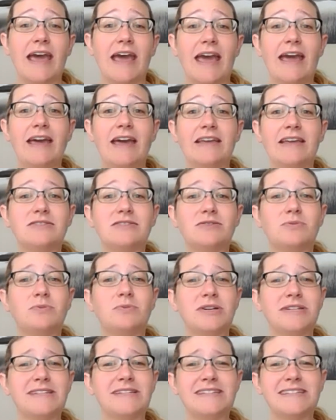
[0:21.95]
And
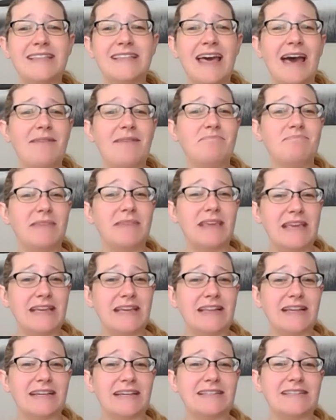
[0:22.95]
what does that
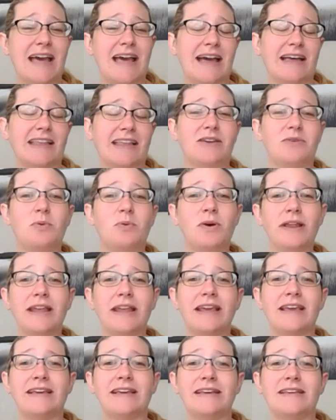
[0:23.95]
mean exactly? What
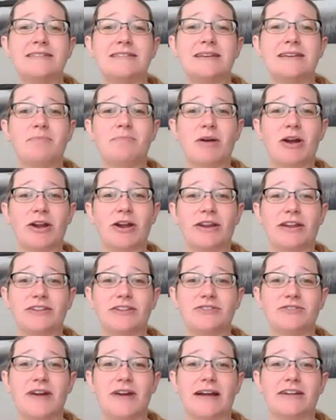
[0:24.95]
is a marketing
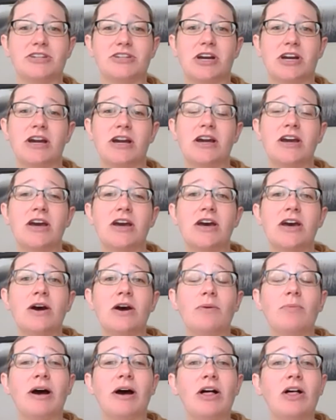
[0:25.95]
director?
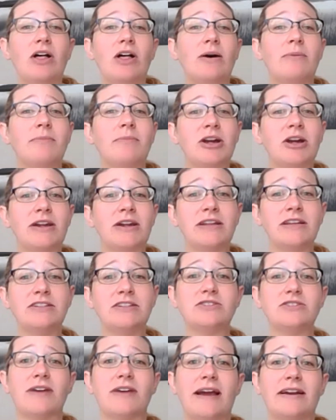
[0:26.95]
Well, a marketing
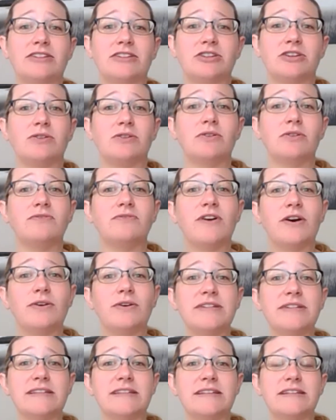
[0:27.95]
director
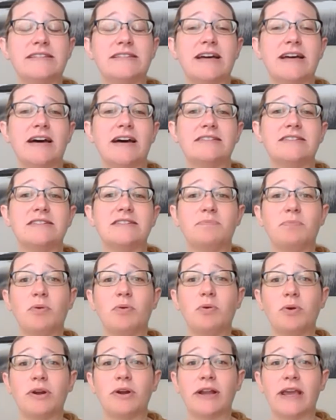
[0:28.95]
focuses on
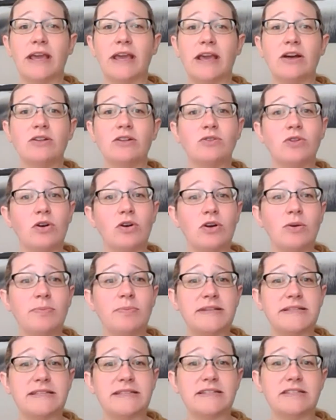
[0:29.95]
supporting local
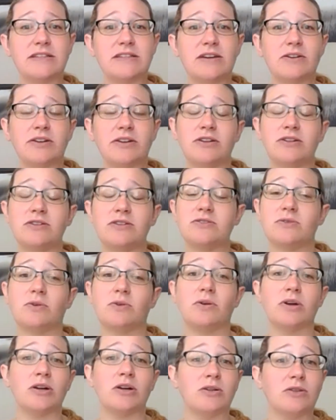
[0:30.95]
business owners
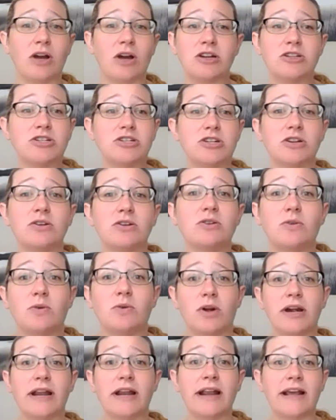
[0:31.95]
or larger
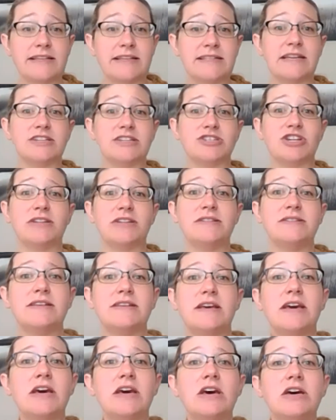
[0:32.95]
organizations
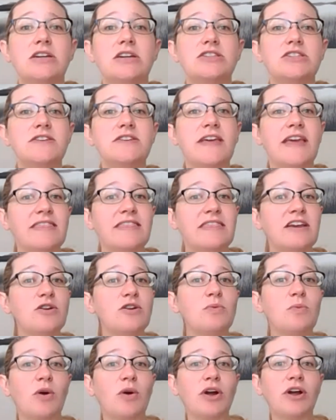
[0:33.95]
to get
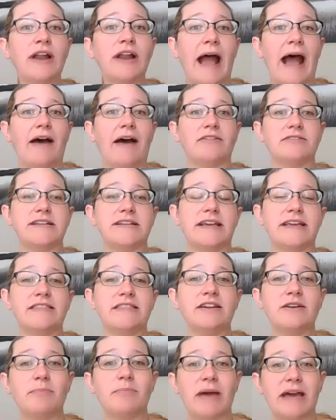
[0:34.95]
their word out, to get
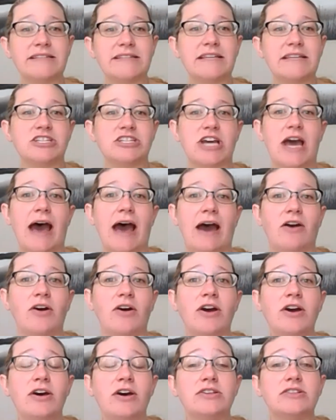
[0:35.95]
their message
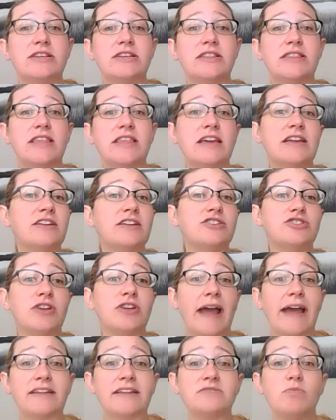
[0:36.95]
out so that they can
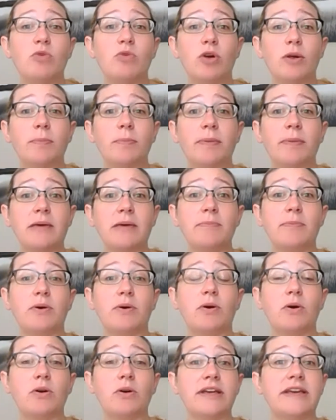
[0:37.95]
attract more
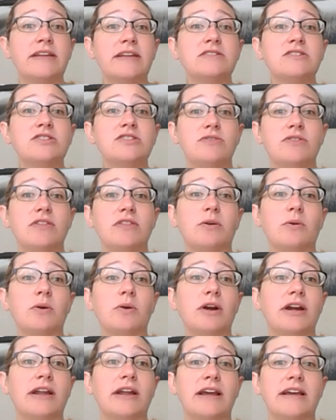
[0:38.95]
people into their
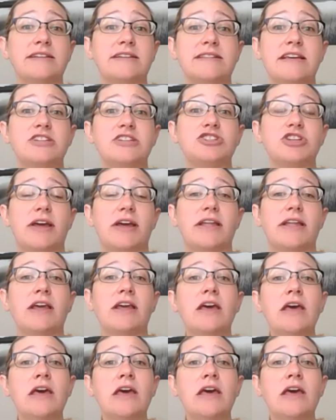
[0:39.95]
organization.